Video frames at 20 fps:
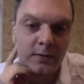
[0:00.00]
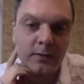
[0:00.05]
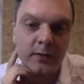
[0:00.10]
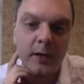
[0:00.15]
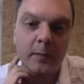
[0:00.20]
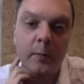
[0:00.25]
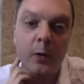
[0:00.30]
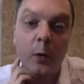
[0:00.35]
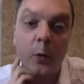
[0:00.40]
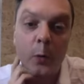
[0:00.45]
So
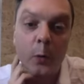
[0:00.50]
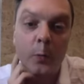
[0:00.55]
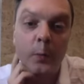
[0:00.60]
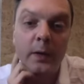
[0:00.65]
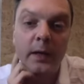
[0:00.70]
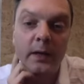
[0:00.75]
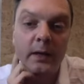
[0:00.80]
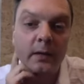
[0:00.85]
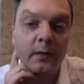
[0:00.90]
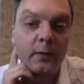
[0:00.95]
I'm
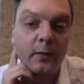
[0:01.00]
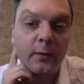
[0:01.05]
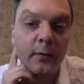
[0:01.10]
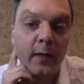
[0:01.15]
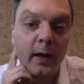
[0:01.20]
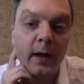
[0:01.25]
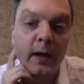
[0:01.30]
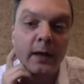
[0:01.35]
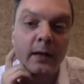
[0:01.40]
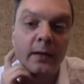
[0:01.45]
hoping to
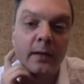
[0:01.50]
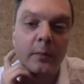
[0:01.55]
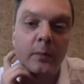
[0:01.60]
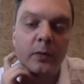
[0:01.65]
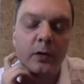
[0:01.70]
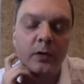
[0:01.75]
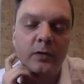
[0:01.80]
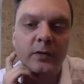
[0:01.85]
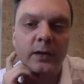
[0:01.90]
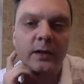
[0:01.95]
find a
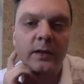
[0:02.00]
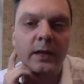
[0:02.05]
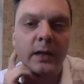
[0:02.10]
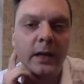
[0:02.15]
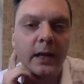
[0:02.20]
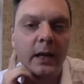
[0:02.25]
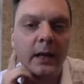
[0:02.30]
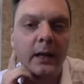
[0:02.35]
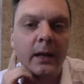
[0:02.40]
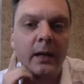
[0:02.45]
project in
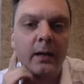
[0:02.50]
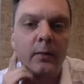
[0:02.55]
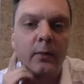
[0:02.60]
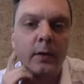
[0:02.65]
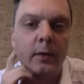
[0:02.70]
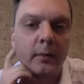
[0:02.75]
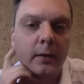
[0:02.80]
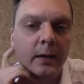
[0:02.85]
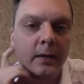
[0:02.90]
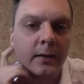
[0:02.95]
Kenya where
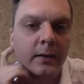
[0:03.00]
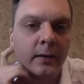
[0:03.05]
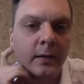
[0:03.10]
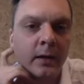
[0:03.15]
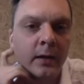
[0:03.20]
we can